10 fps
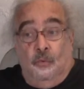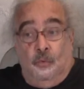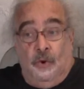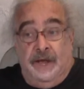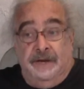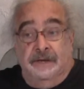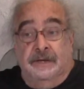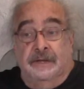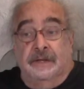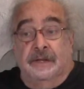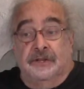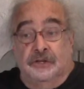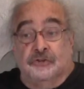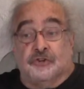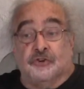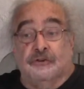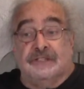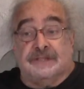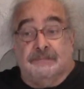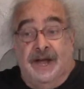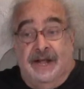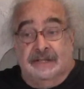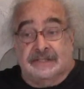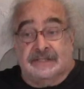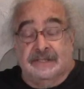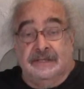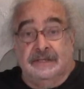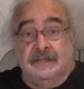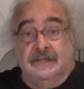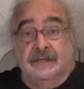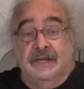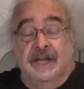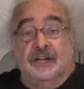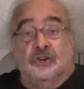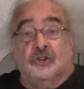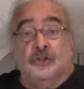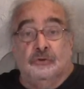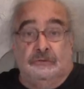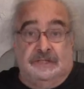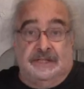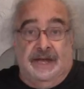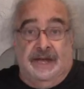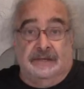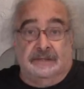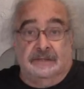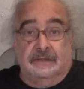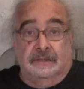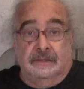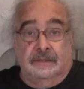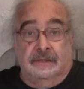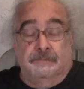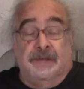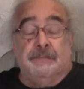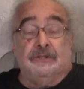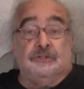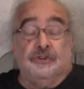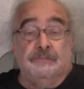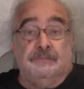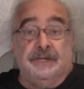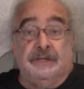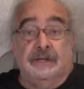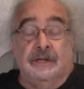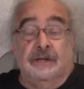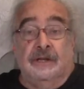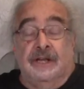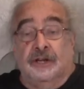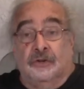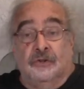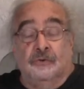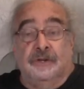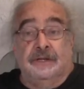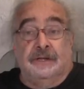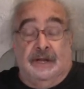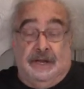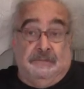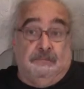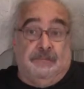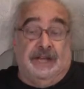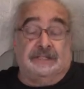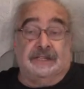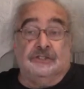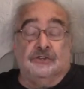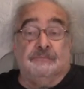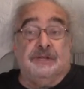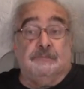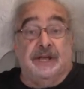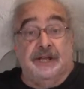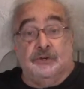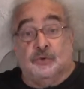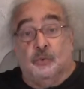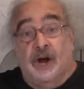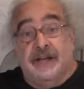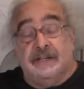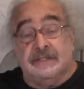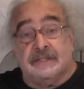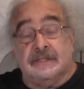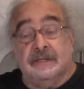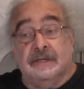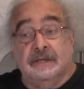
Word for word: when the insurance policy includes that. People shouldn't be included and basic shouldn't be paid twice,